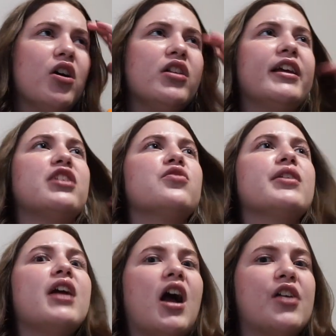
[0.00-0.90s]
Like, you read
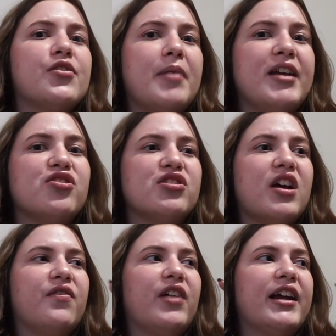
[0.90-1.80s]
100 pages
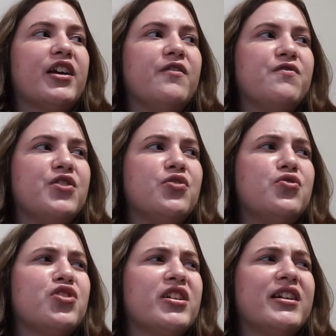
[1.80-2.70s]
of, like,
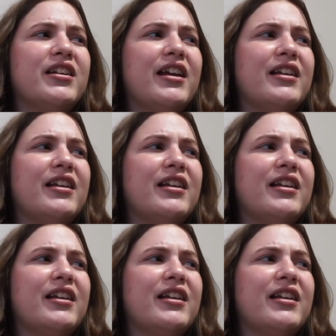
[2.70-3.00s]
confusing